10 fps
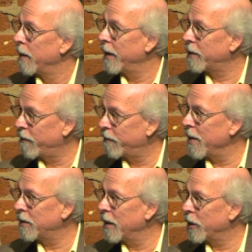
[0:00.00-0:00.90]

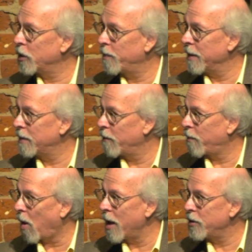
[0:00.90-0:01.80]
It's an expensive
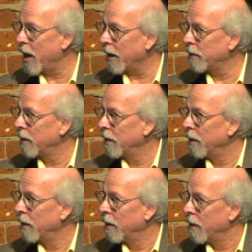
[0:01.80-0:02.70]
project.
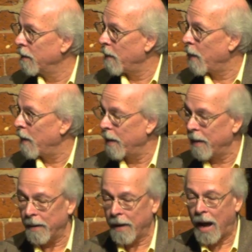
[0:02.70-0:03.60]

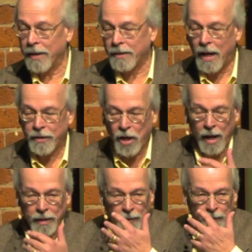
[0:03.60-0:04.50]
I
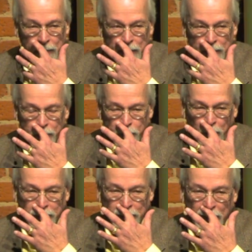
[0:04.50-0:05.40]
titled this
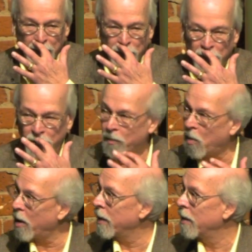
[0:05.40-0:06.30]
presentation this
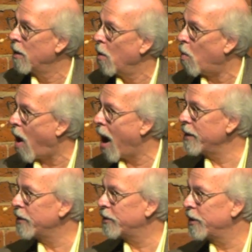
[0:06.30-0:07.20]
morning, "Why
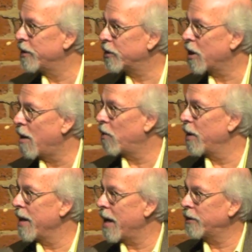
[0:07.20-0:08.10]
Does the
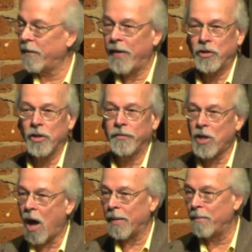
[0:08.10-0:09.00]
Discovery and Excavation of
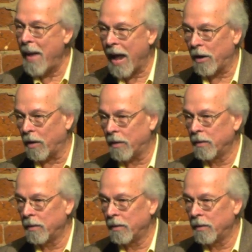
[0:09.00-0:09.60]
Sodom Matter?"